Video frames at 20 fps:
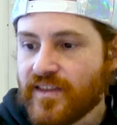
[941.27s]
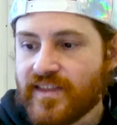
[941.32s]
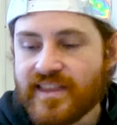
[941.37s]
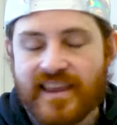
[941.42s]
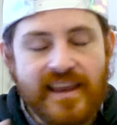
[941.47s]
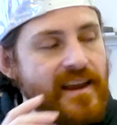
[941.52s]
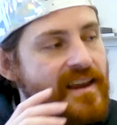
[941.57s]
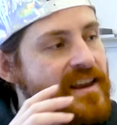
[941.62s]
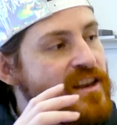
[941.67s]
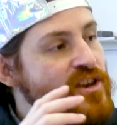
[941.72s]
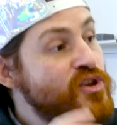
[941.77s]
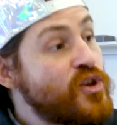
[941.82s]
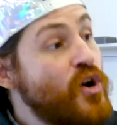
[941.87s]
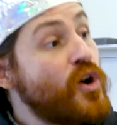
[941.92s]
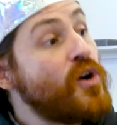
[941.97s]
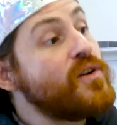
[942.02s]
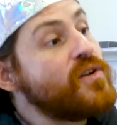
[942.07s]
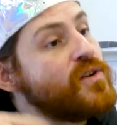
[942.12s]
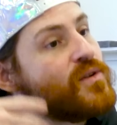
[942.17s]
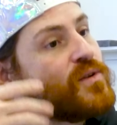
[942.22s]
the
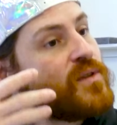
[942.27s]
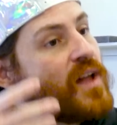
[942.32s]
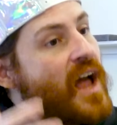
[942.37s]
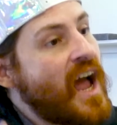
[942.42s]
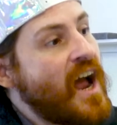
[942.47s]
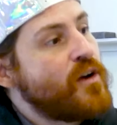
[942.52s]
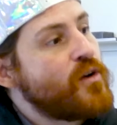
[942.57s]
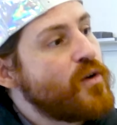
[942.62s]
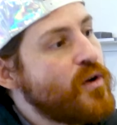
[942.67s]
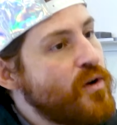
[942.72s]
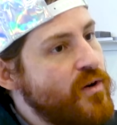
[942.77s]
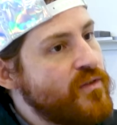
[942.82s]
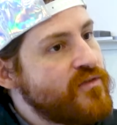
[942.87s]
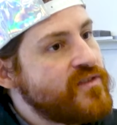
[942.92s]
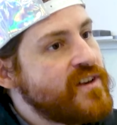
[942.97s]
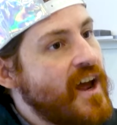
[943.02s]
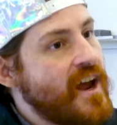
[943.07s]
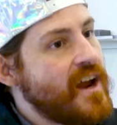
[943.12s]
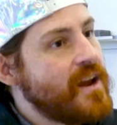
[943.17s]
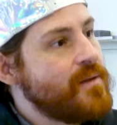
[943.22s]
internal arrow
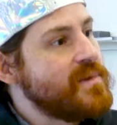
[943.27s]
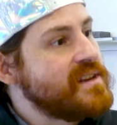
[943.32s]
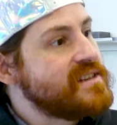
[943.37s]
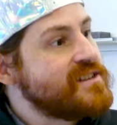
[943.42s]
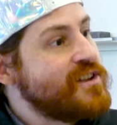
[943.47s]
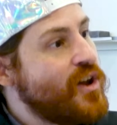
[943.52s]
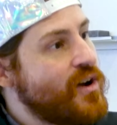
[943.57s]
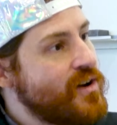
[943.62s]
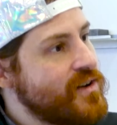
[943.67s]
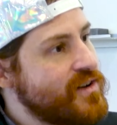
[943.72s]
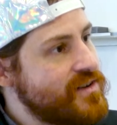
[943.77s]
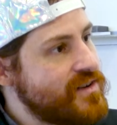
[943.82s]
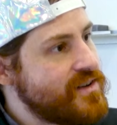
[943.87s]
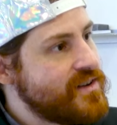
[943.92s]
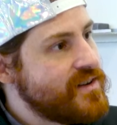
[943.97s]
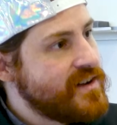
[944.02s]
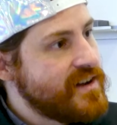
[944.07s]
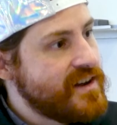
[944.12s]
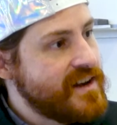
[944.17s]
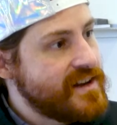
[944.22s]
of time is longer
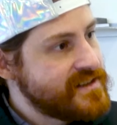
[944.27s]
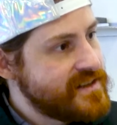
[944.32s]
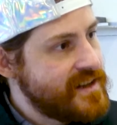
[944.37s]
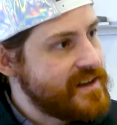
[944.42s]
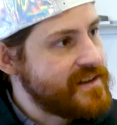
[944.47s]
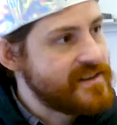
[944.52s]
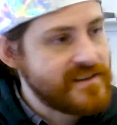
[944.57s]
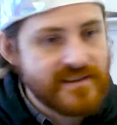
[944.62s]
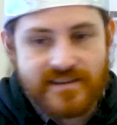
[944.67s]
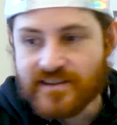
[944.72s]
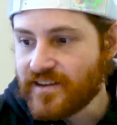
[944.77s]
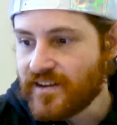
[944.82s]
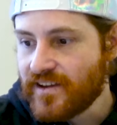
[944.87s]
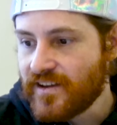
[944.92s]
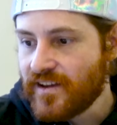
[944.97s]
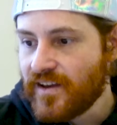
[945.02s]
in a sense.